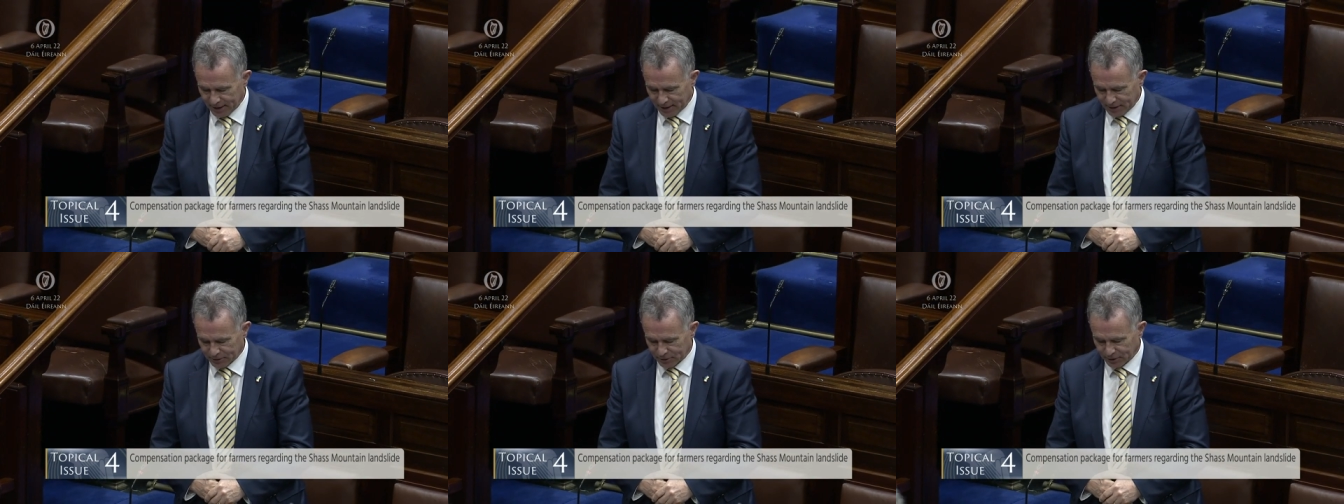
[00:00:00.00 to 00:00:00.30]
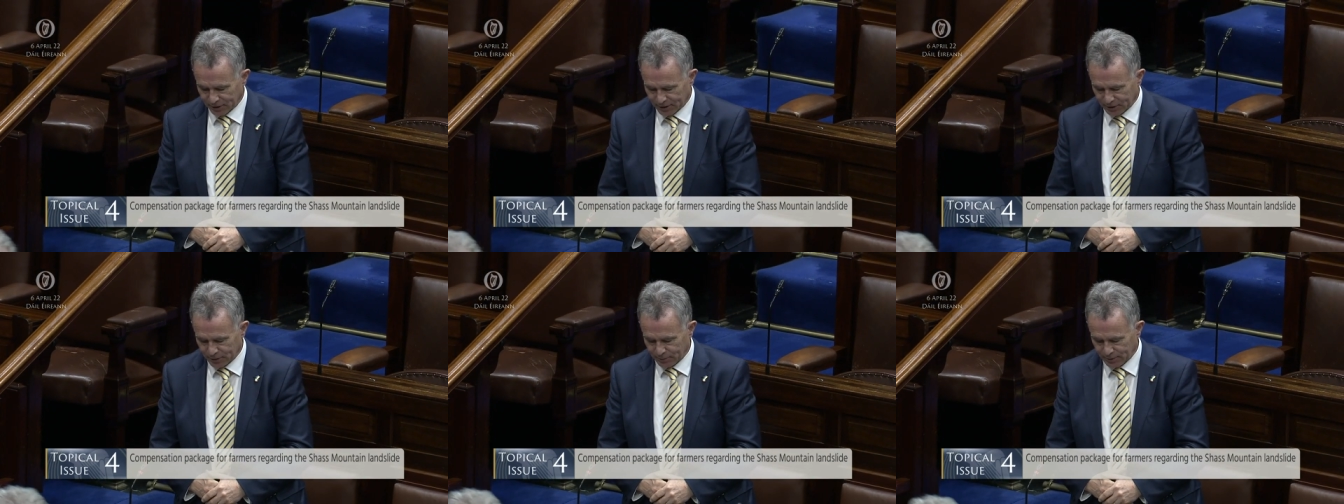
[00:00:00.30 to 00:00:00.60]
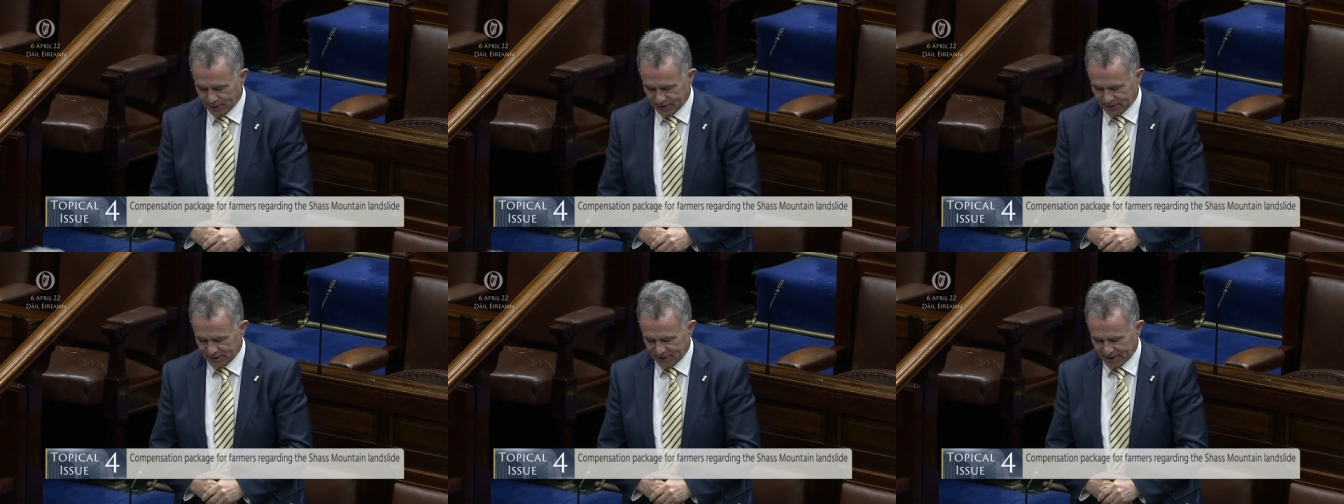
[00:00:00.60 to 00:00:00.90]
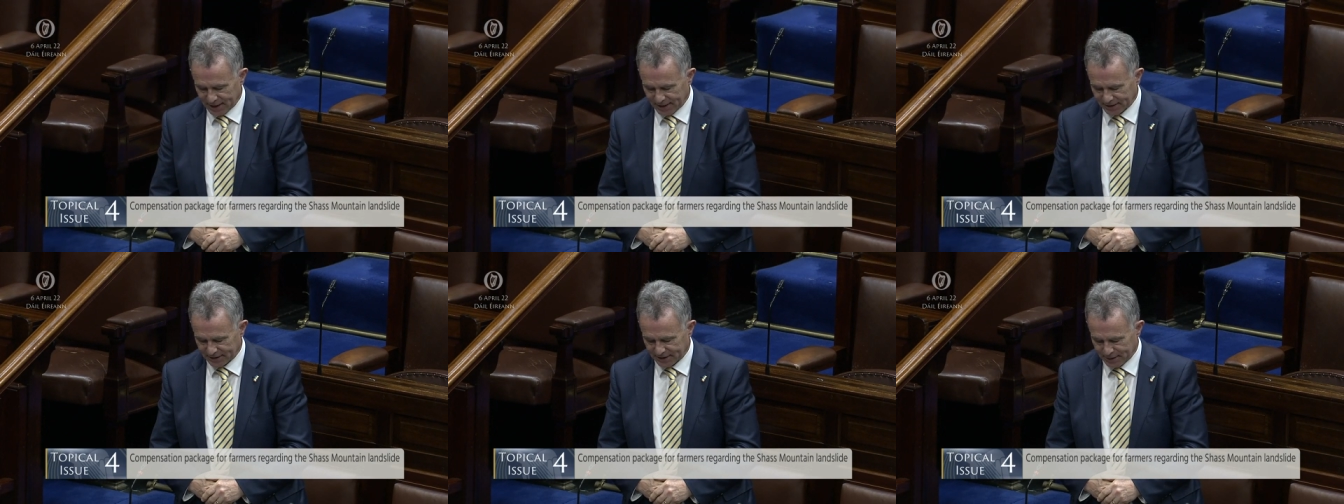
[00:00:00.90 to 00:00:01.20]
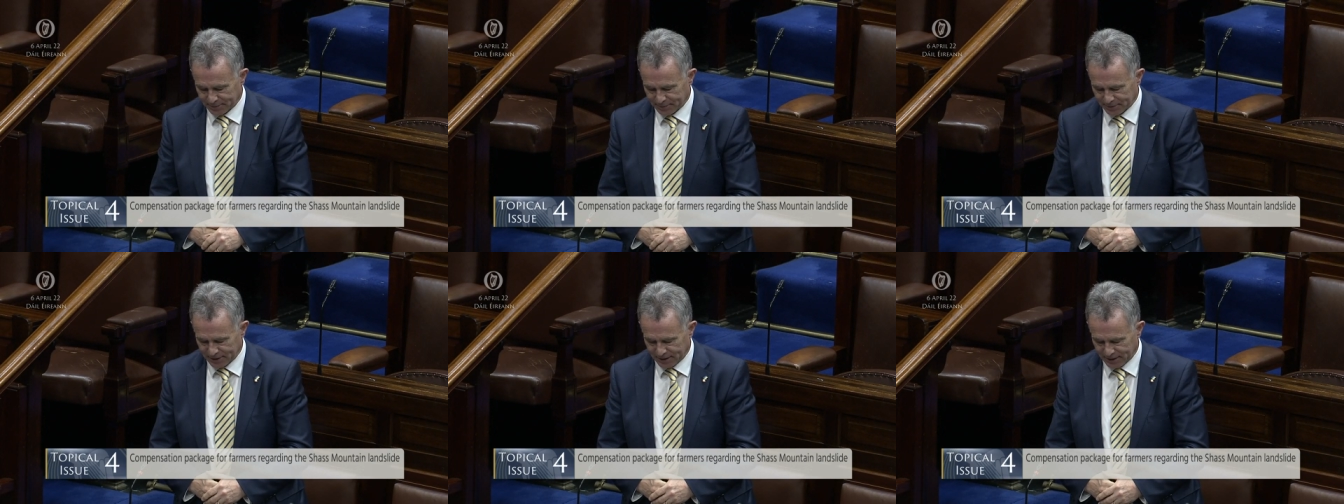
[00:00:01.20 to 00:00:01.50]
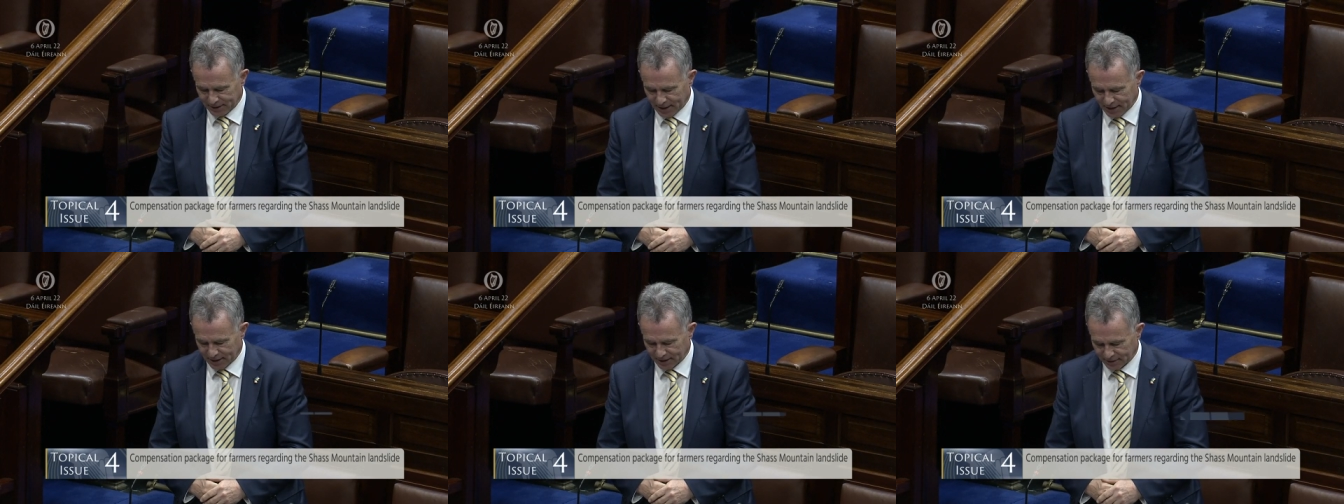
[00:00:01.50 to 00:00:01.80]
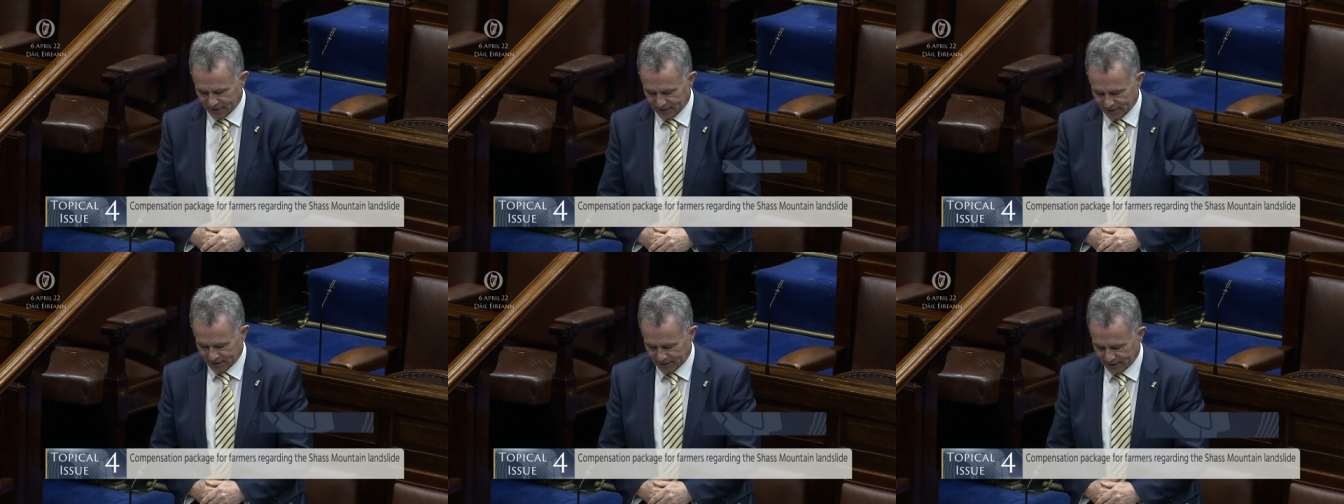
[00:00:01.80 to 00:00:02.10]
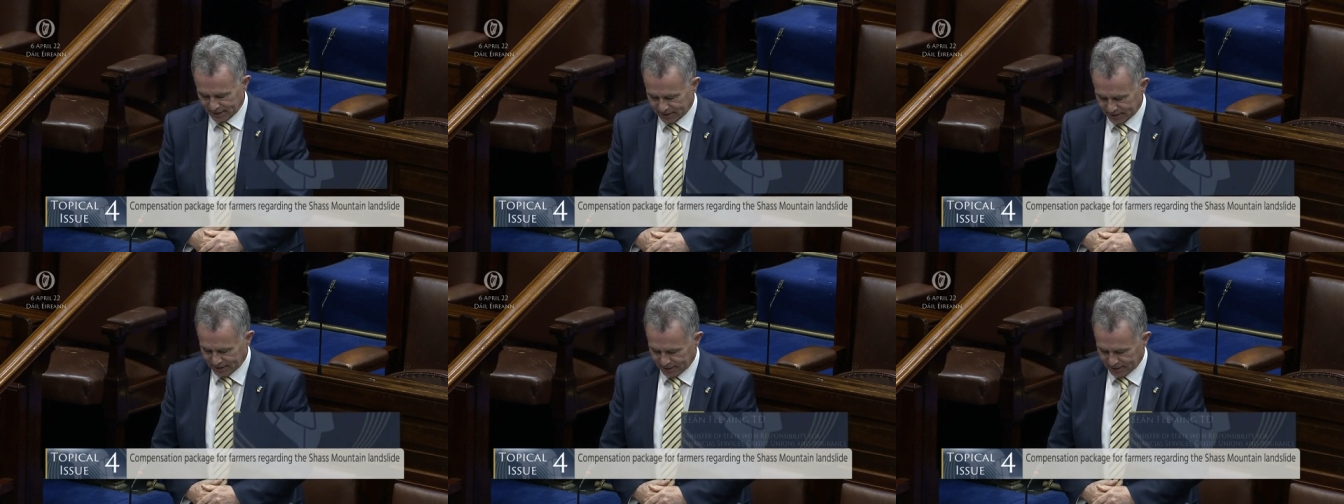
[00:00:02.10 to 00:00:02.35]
So I do want to thank Deputy Harkin and